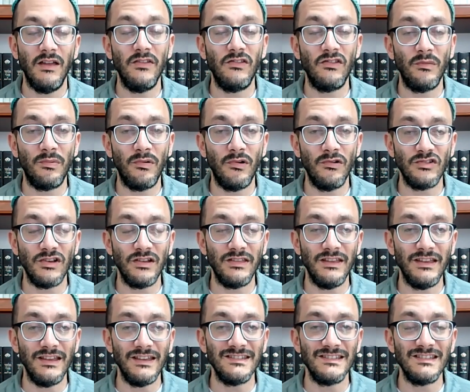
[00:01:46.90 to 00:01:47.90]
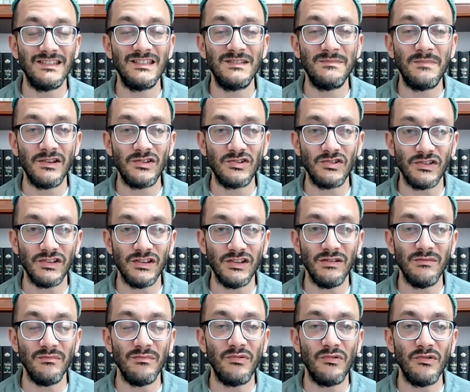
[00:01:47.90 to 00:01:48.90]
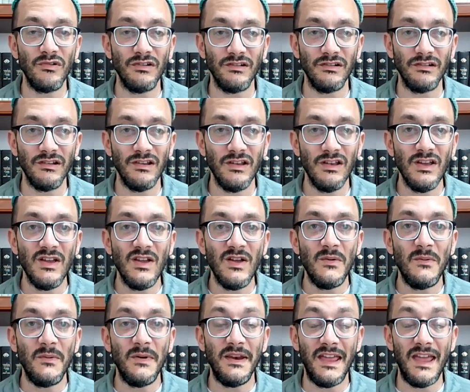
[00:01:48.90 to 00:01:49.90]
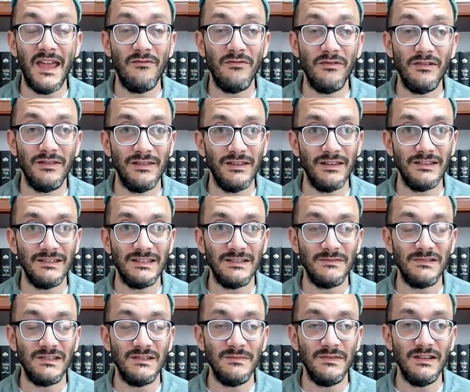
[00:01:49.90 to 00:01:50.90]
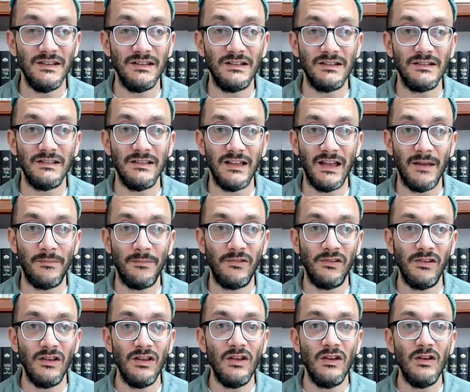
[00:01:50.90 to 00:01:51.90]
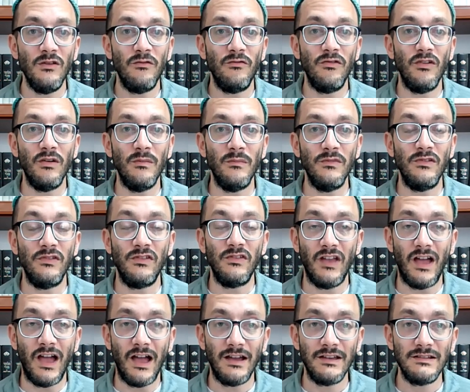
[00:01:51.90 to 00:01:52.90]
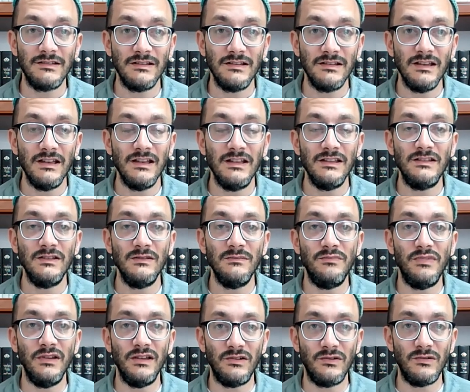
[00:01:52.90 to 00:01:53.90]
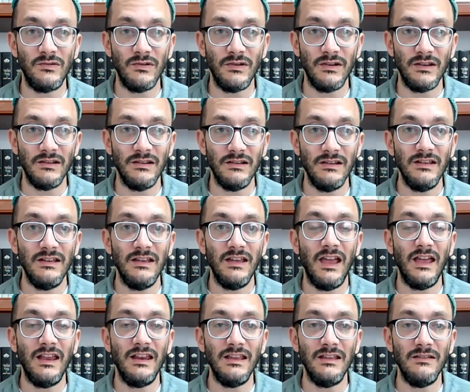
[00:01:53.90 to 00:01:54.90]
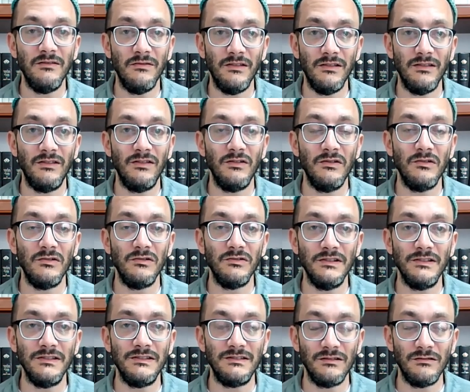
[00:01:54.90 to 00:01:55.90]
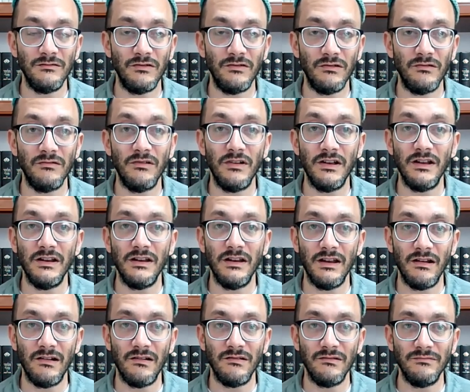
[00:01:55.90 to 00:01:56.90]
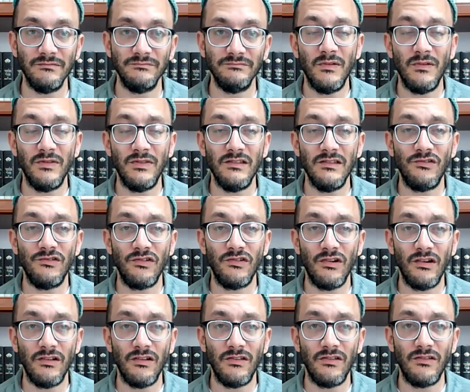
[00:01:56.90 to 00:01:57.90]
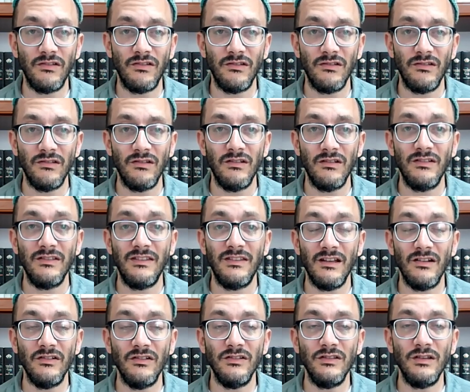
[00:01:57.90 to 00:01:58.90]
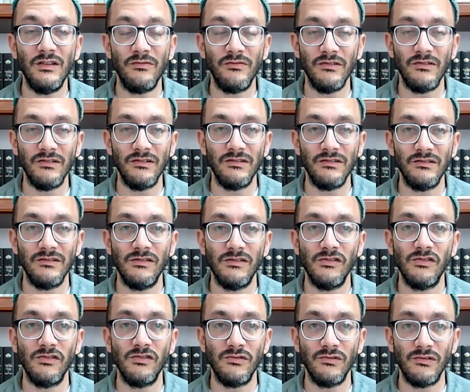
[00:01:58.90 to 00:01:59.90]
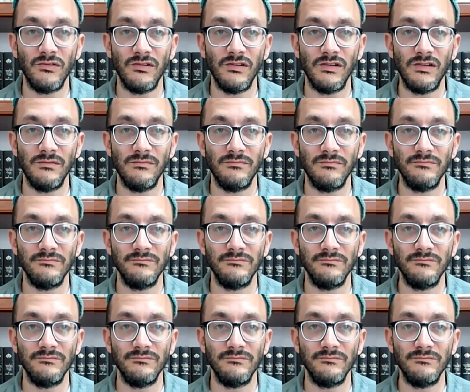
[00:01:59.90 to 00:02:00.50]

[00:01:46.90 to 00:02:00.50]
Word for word: And this approach, I think, is especially important when everything seems to be in collapse from stocks to Bitcoin and even to gold and silver right now but these charts tell a different story.